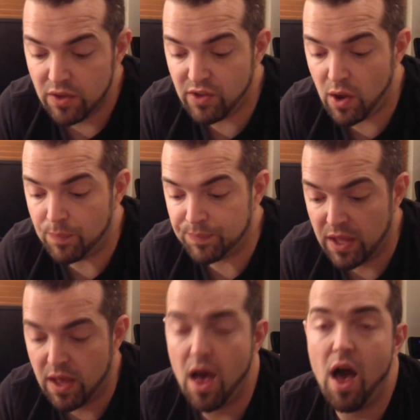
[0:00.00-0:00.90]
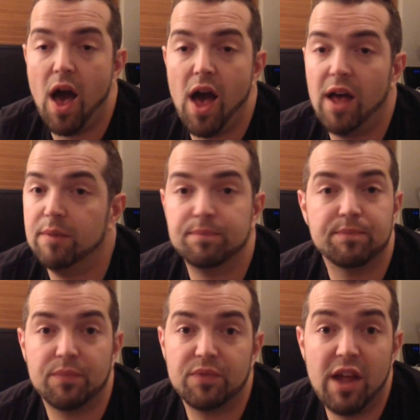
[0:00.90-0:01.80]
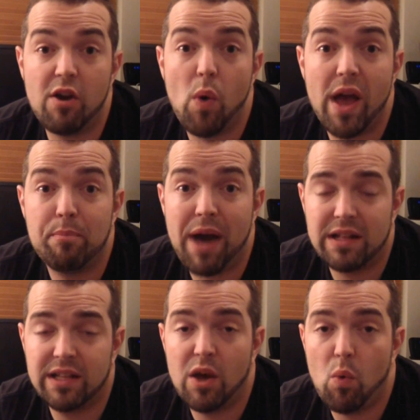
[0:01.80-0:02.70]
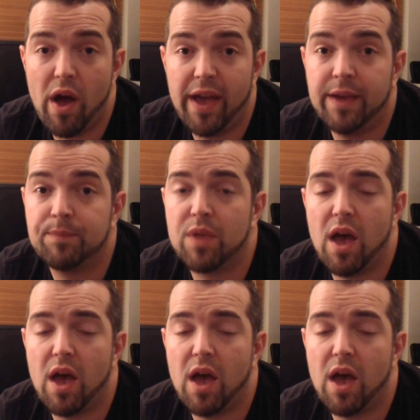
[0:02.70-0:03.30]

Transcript: So they're away, battling away.